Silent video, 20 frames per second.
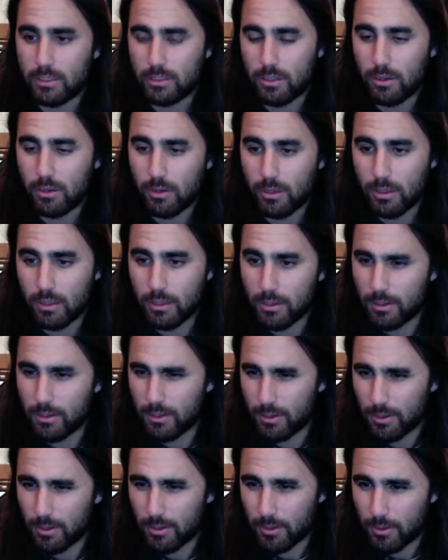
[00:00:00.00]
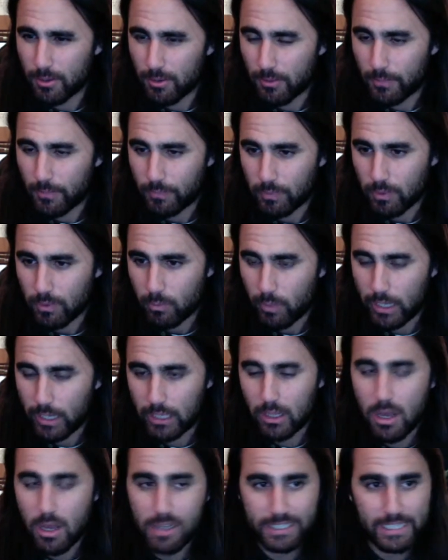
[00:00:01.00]
So, we got a
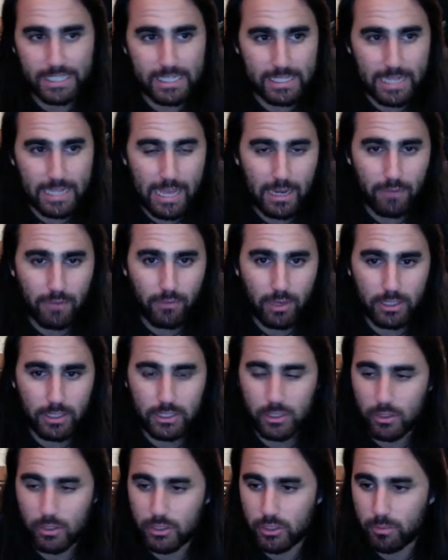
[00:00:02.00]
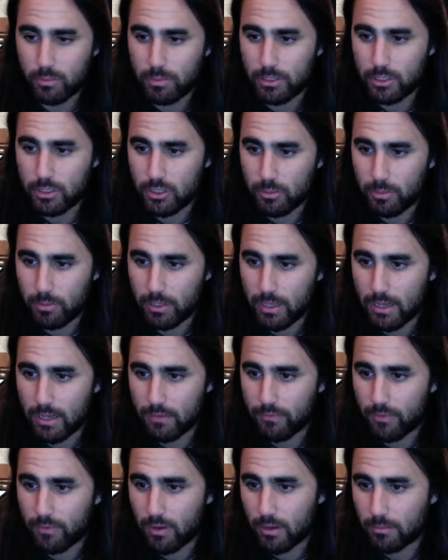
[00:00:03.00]
long season ahead of us, so it should be a lot of
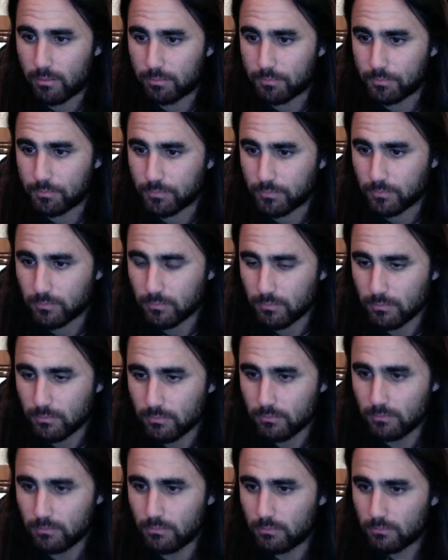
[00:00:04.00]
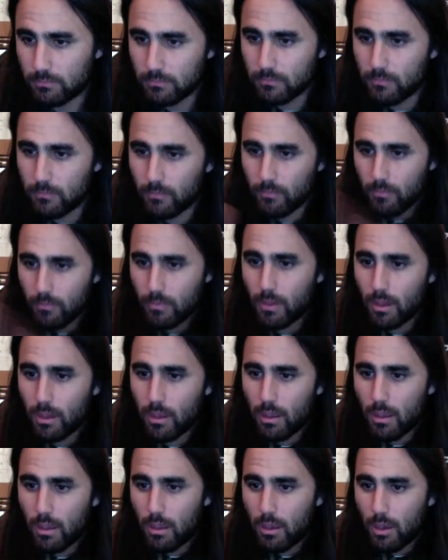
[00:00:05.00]
fun.
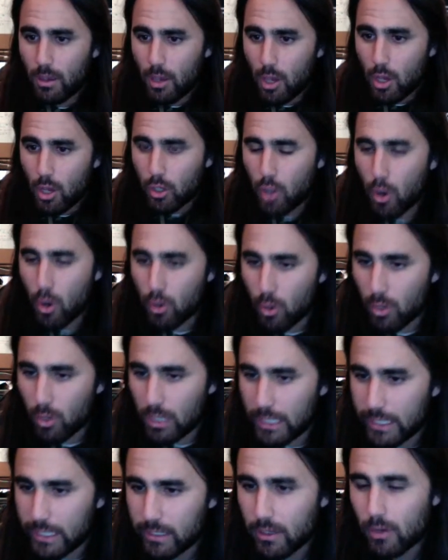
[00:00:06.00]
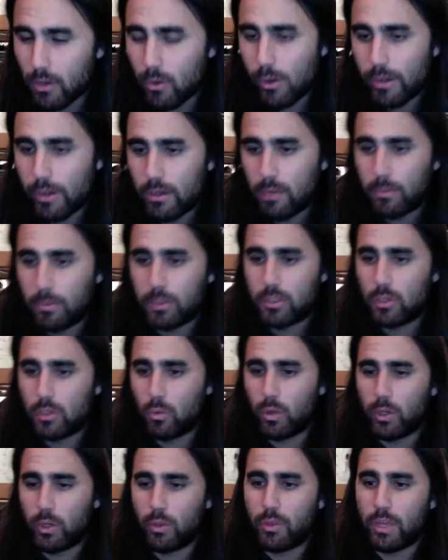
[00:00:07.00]
Cocolino, number 2.
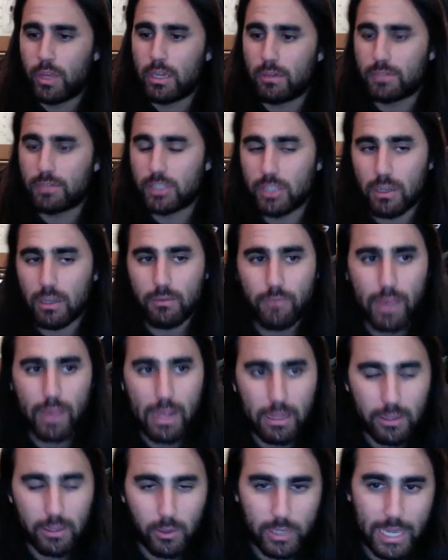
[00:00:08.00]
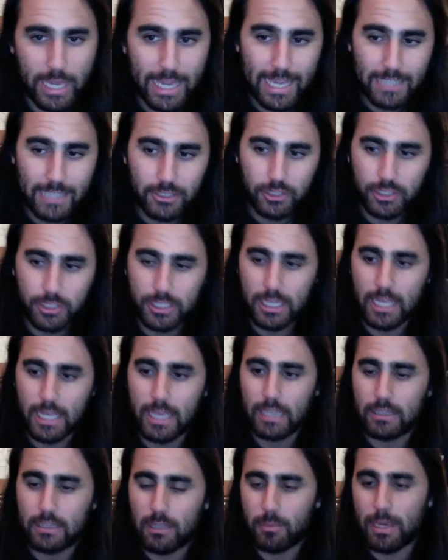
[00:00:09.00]
What do you think of Sun Valley? Okay,
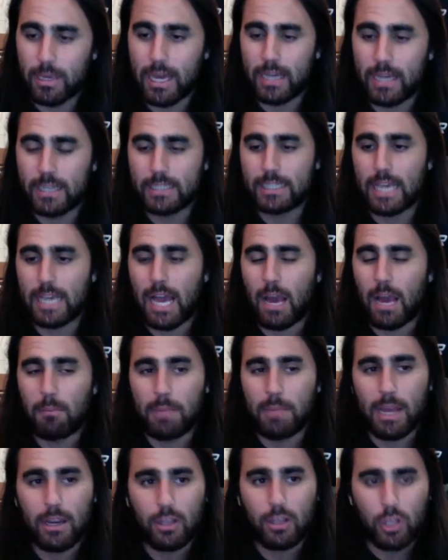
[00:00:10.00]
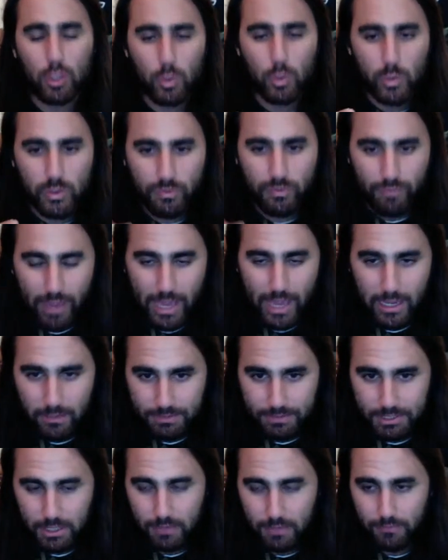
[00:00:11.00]
interesting. To be honest, I'm not a huge fan of
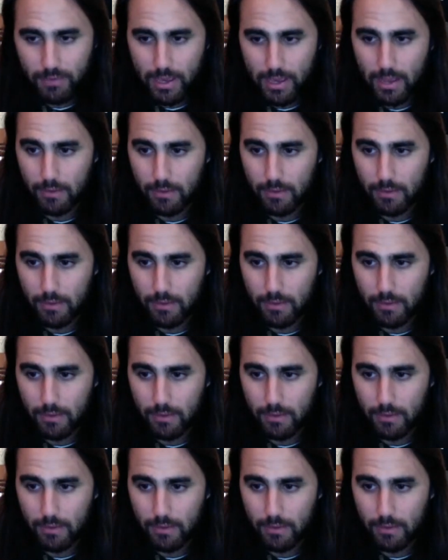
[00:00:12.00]
Sun Valley.